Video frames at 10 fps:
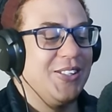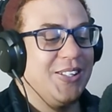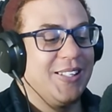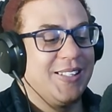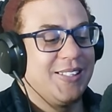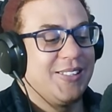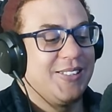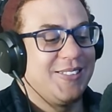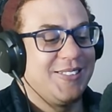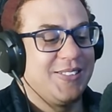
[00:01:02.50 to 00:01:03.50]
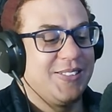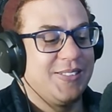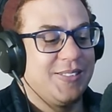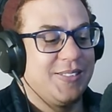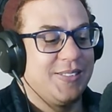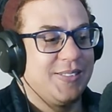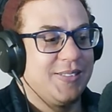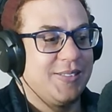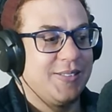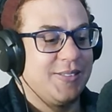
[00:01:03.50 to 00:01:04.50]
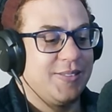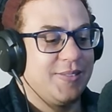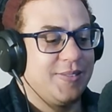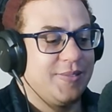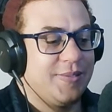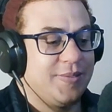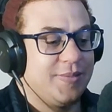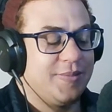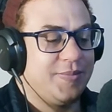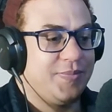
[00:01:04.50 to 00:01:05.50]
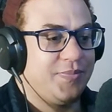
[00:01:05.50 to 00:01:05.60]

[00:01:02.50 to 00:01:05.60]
(no one is talking)